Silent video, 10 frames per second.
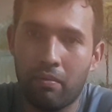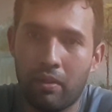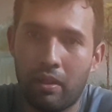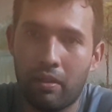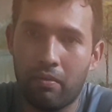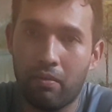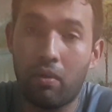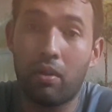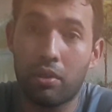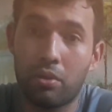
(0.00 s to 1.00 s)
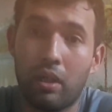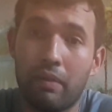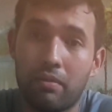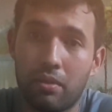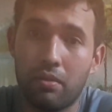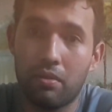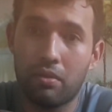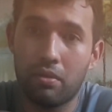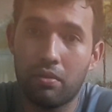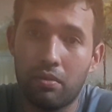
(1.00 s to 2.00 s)
or strive
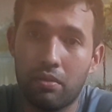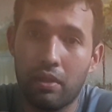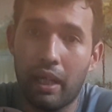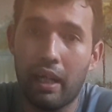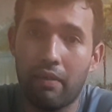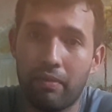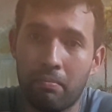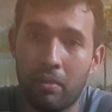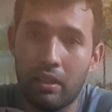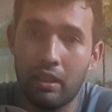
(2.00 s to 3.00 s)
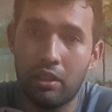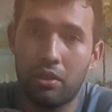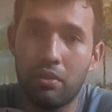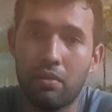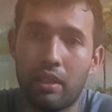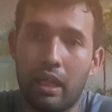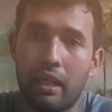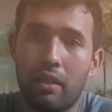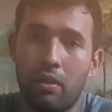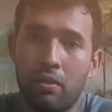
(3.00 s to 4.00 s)
to have in each shoe that
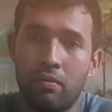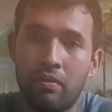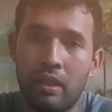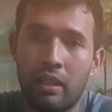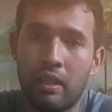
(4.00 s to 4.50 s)
I own.